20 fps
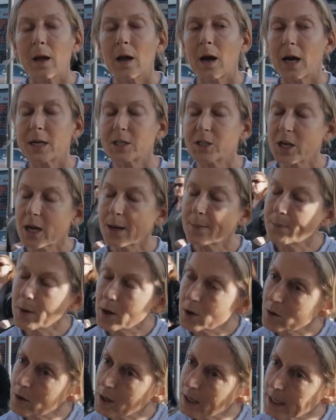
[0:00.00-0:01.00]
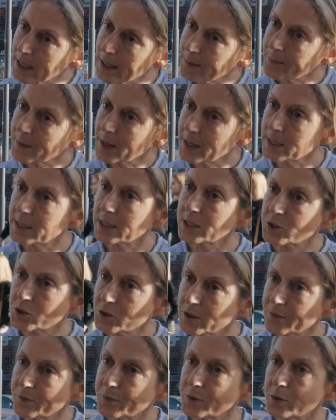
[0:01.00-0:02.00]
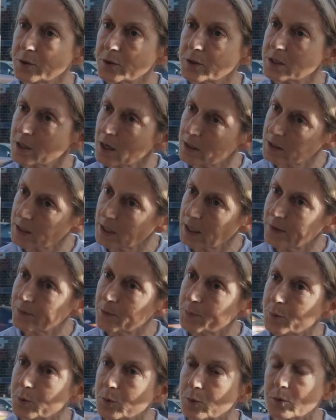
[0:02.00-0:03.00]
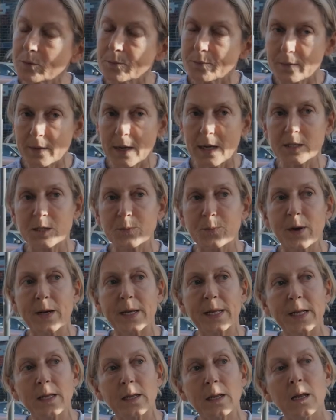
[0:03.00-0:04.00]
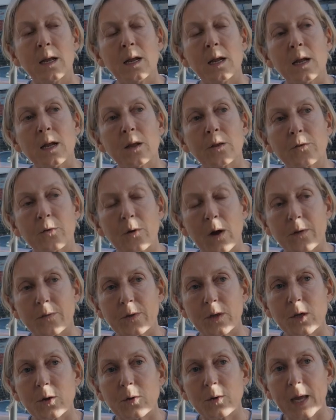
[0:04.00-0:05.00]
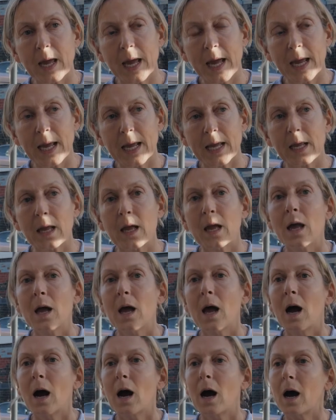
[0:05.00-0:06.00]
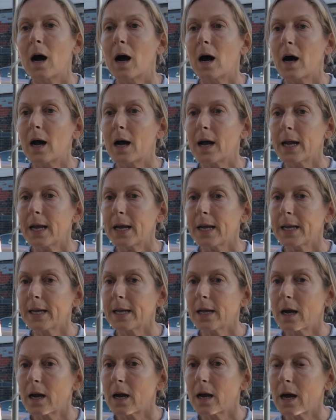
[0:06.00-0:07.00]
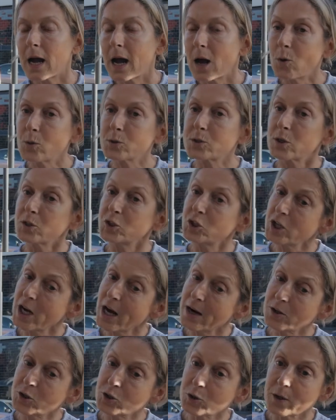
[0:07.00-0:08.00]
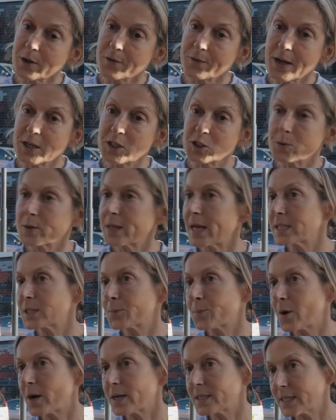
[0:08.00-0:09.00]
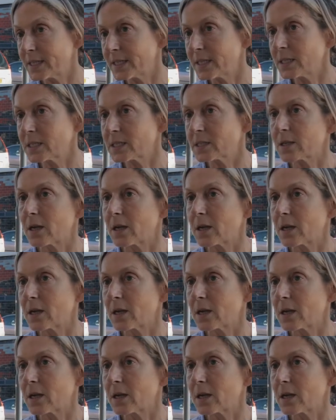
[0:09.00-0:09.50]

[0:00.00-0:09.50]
I chair Mowgli, Indian street food, started in Liverpool, now spreading throughout the U K. I uh, also chair a joint venture with Enterprise Inns